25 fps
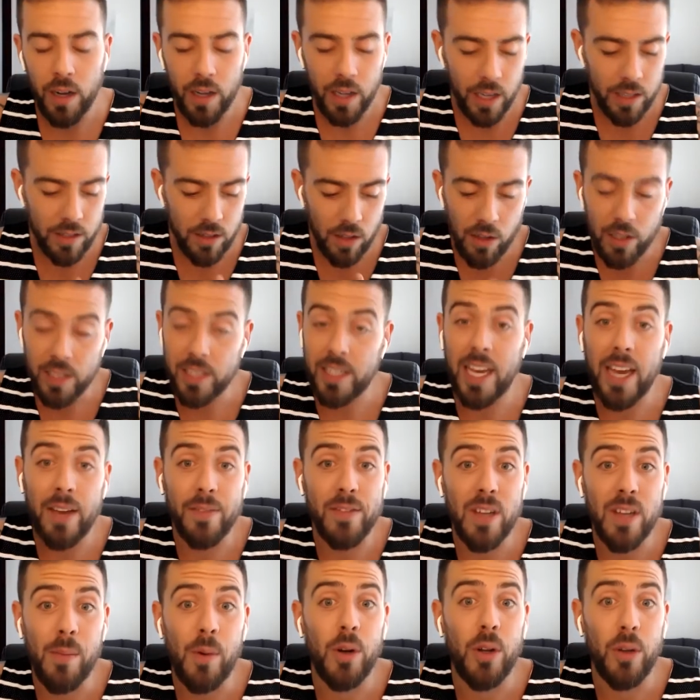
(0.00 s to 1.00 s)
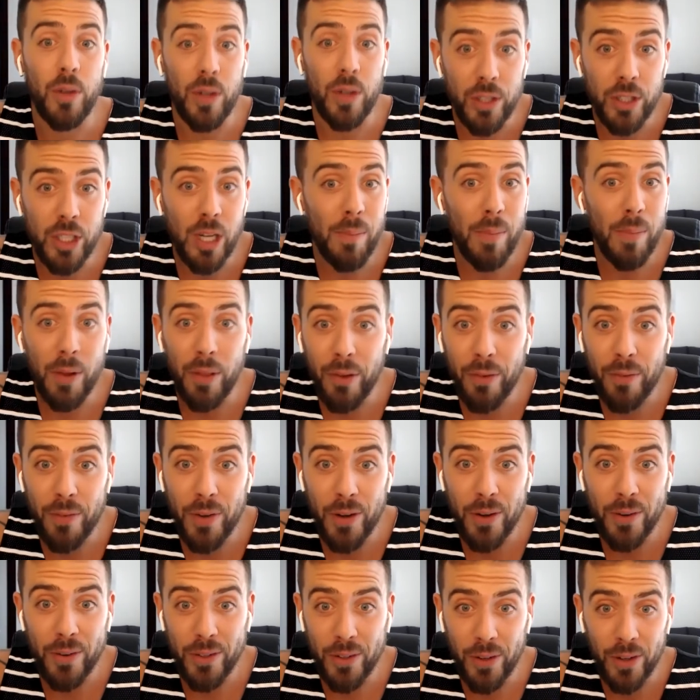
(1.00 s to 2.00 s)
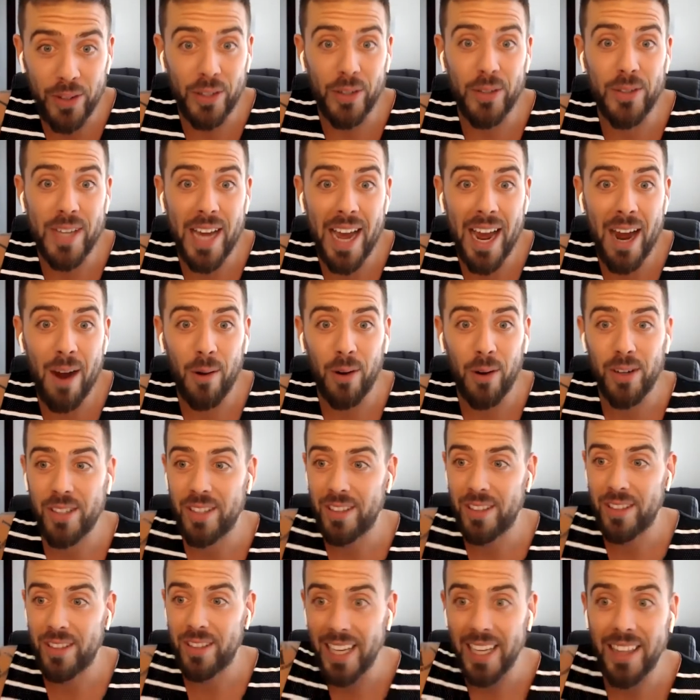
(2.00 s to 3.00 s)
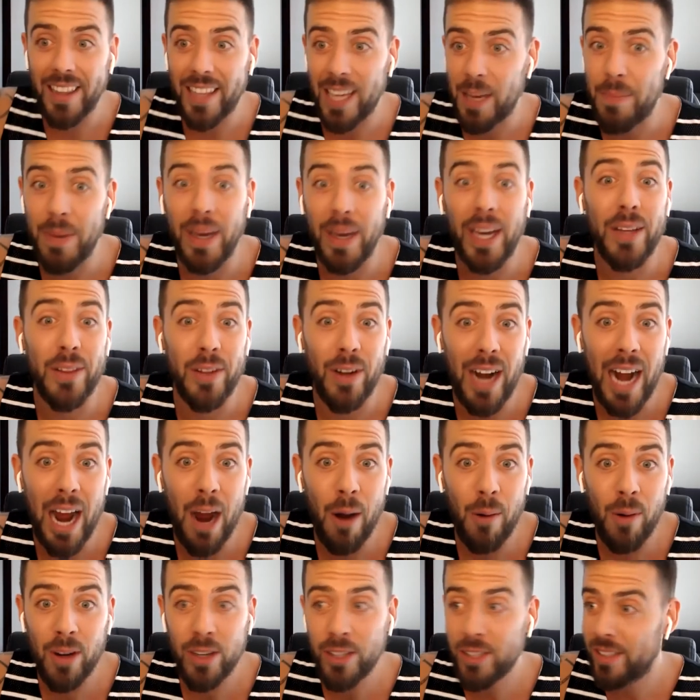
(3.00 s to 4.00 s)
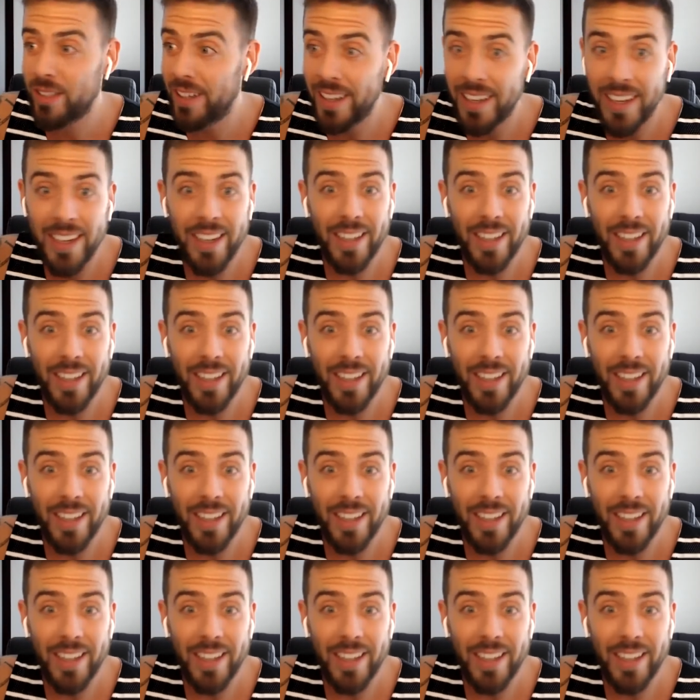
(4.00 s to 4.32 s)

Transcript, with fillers: as long as they have someone who can jump on the phone during those hours, they they pick their hours